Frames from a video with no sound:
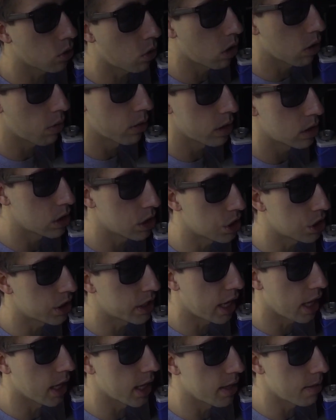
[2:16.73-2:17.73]
sort of want to just
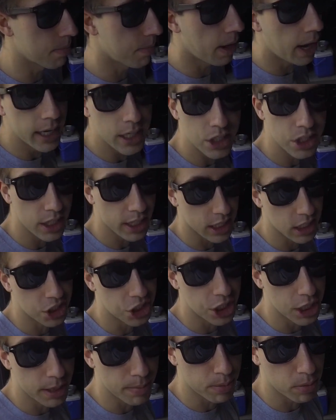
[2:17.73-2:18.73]
sell it, buy just like a
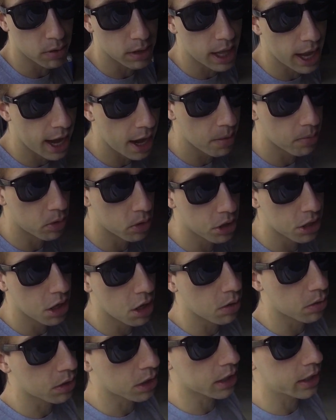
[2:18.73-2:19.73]
cheap, reliable, you
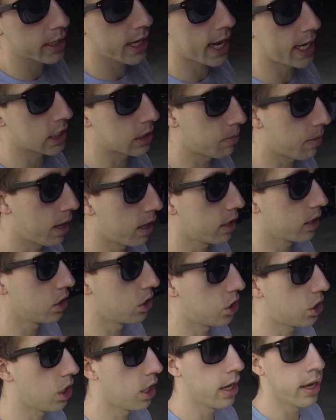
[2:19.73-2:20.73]
know, good gas
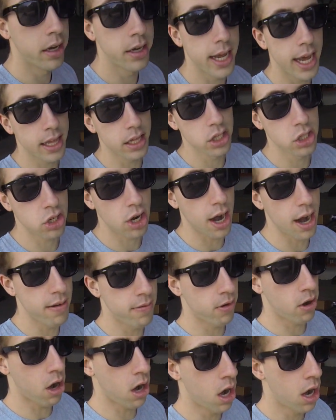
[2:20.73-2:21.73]
mileage daily
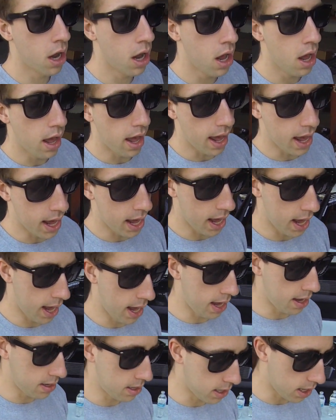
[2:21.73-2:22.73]
driver,
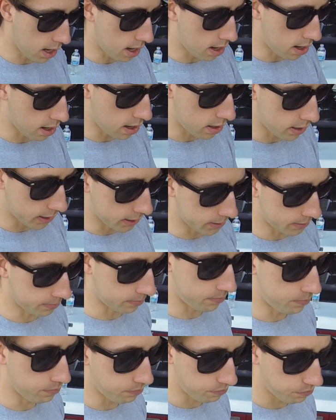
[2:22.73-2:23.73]
and
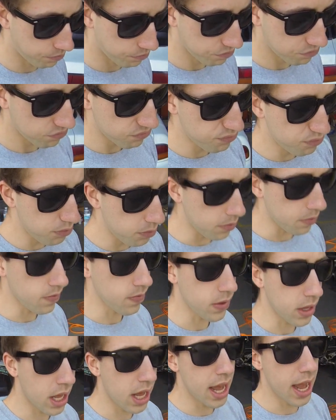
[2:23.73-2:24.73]
um,
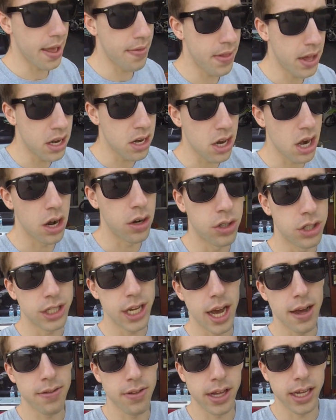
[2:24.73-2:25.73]
and then you know just
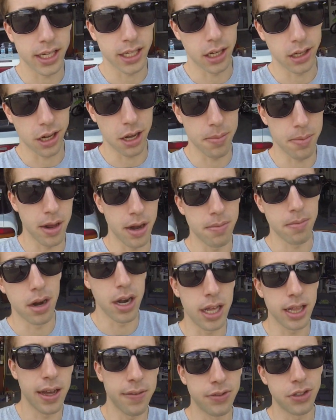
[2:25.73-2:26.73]
have like a good bit of
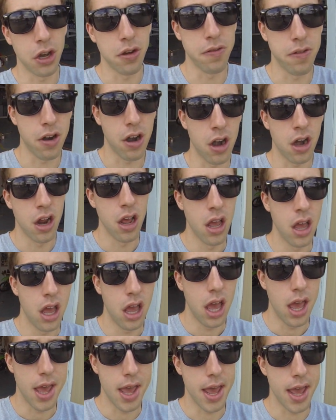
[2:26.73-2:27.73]
money left over
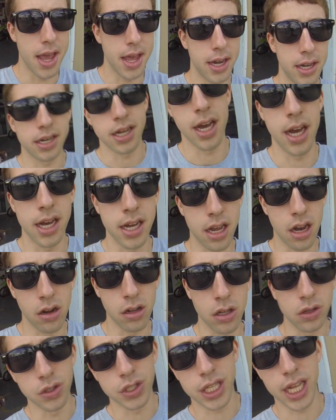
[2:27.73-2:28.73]
and uh, you know
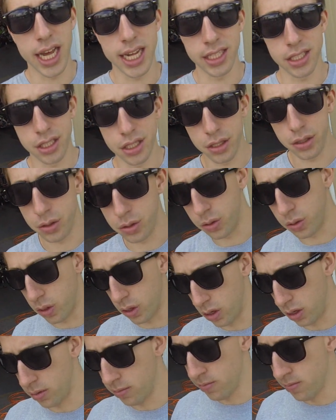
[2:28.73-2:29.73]
use that to
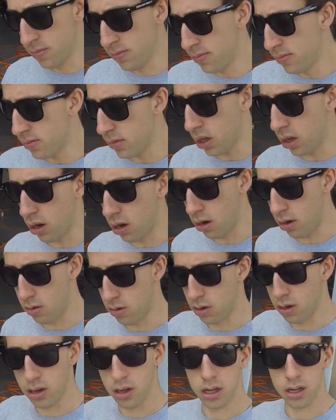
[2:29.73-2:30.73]
you know
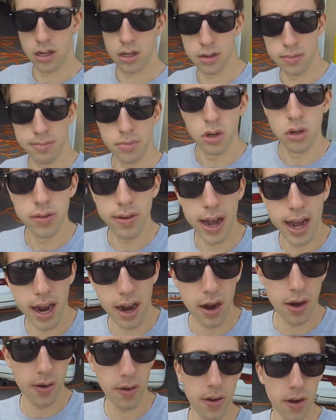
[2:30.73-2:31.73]
move
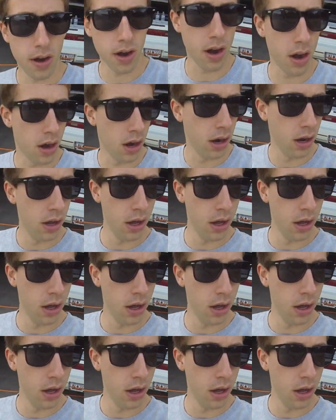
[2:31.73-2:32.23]
out or